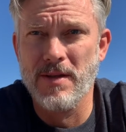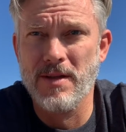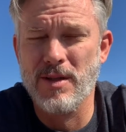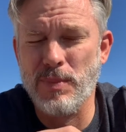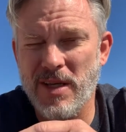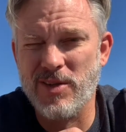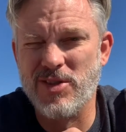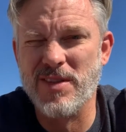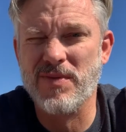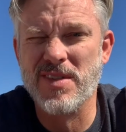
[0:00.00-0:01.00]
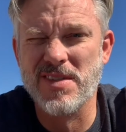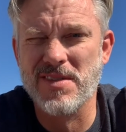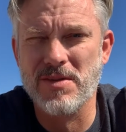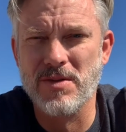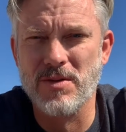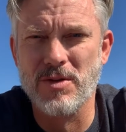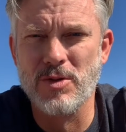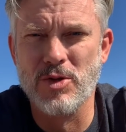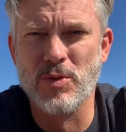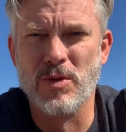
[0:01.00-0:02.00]
The paddle shift is your
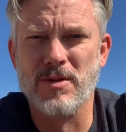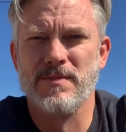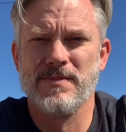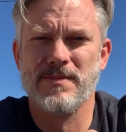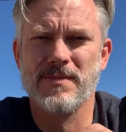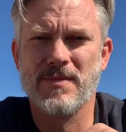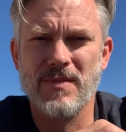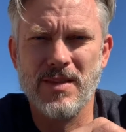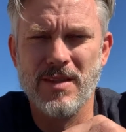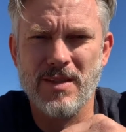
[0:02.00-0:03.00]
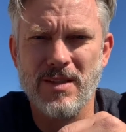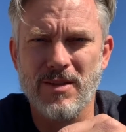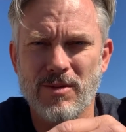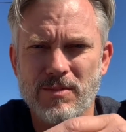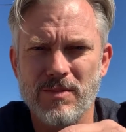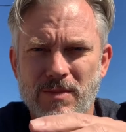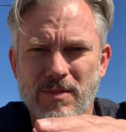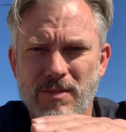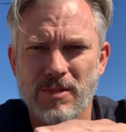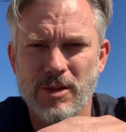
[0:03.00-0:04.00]
usual, you know,
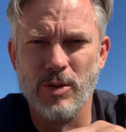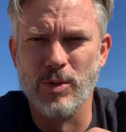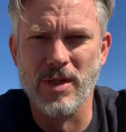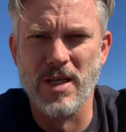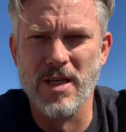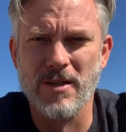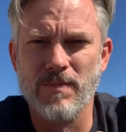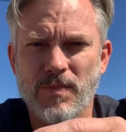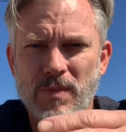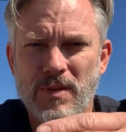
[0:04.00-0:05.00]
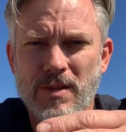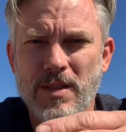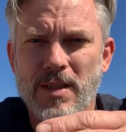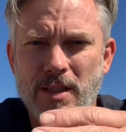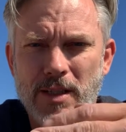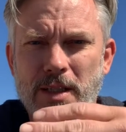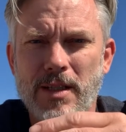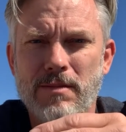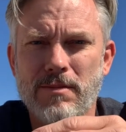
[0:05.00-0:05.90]
lower line click